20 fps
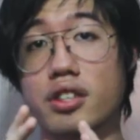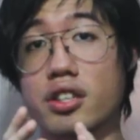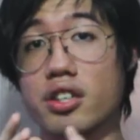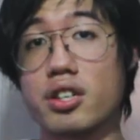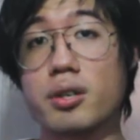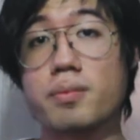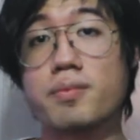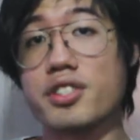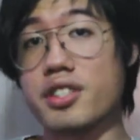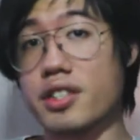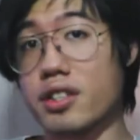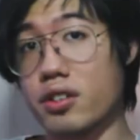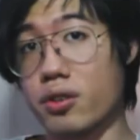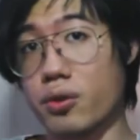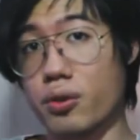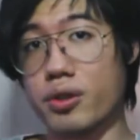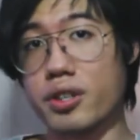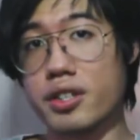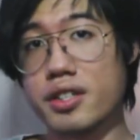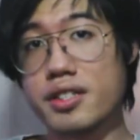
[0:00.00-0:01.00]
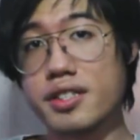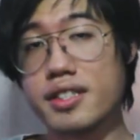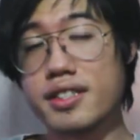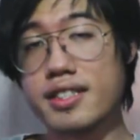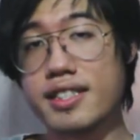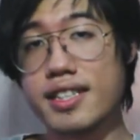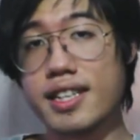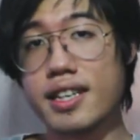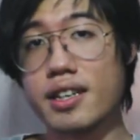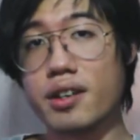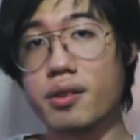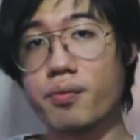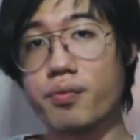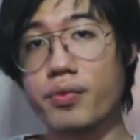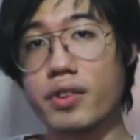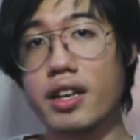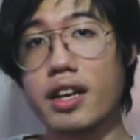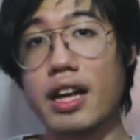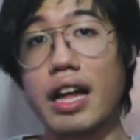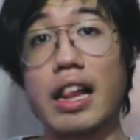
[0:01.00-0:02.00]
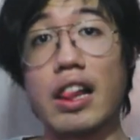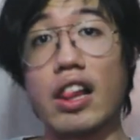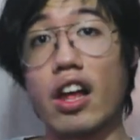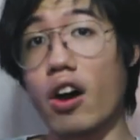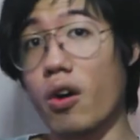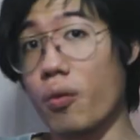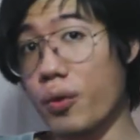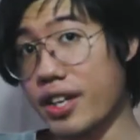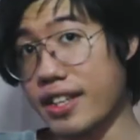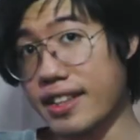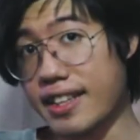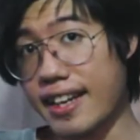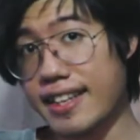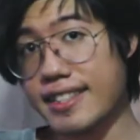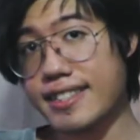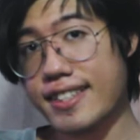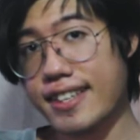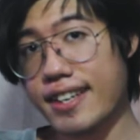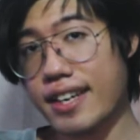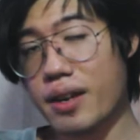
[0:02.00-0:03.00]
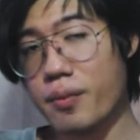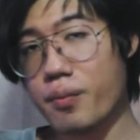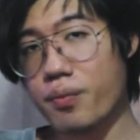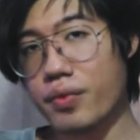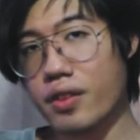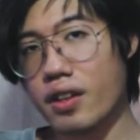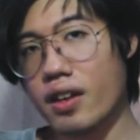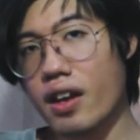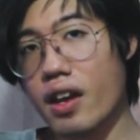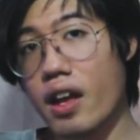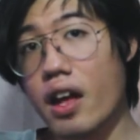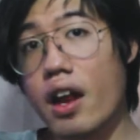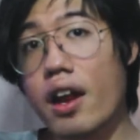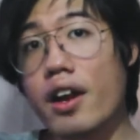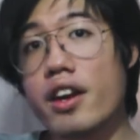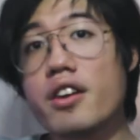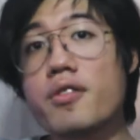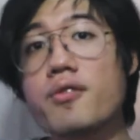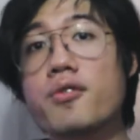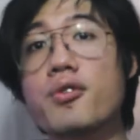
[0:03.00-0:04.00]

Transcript: curbs and corners in town along with the nighttime. The